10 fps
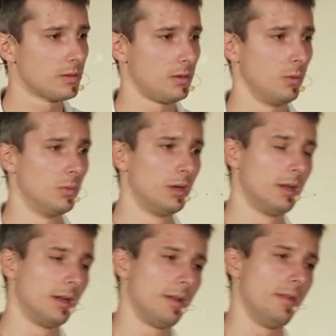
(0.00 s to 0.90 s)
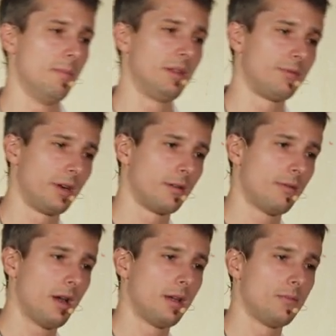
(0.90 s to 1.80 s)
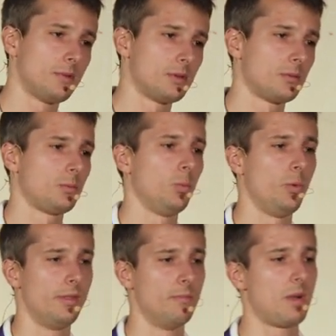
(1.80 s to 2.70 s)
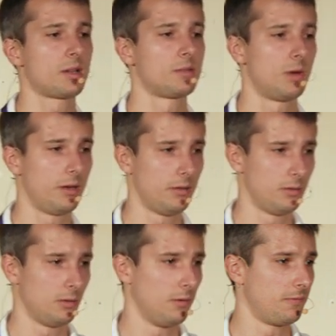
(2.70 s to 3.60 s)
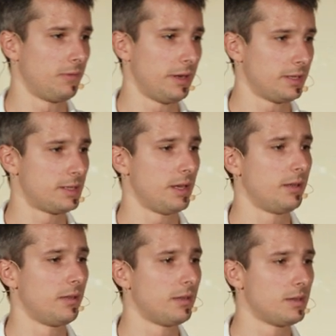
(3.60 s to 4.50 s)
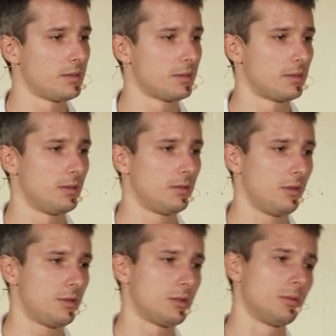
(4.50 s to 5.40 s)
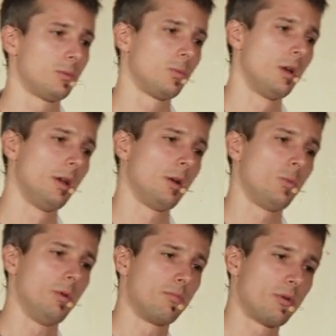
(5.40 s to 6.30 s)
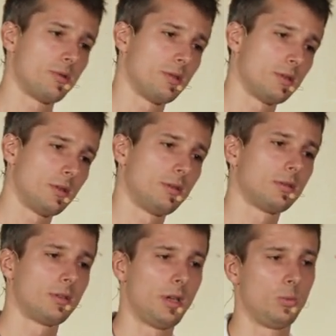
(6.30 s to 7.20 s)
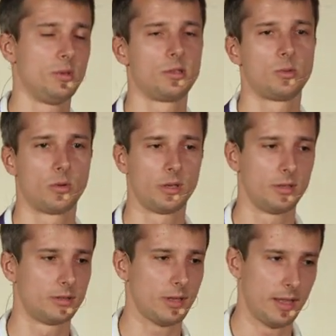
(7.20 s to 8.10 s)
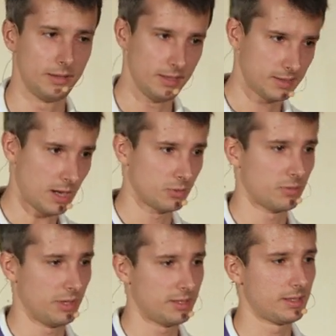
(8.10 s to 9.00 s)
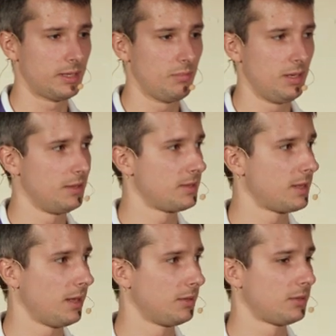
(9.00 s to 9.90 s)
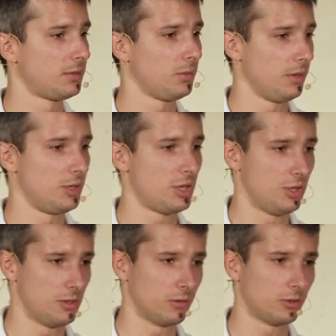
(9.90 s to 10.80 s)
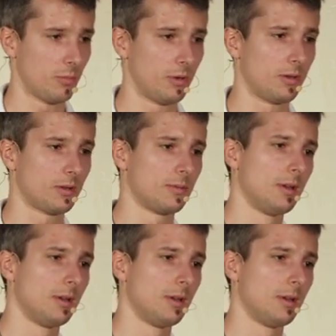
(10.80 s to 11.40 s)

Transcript: So the metric arrives with the max value of like ten in this situation. We process it and we store it, and it's automatically being sent to the changelog topic.